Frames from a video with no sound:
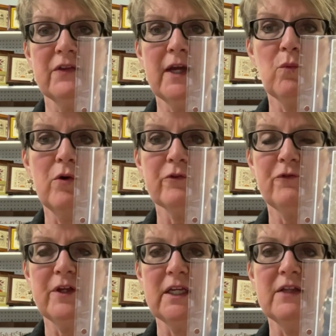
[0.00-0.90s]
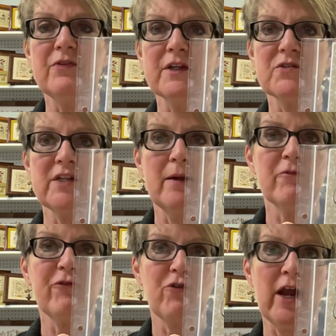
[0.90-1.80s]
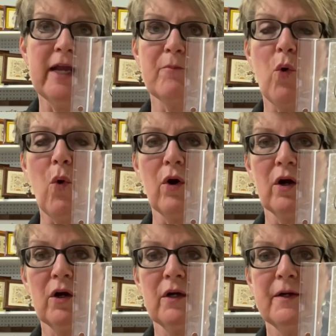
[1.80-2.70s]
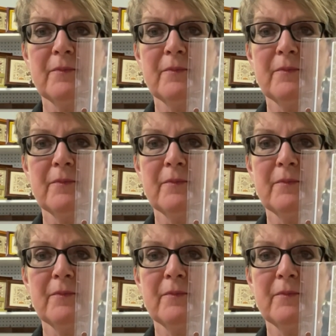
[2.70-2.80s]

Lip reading: they won't fit in the same frame or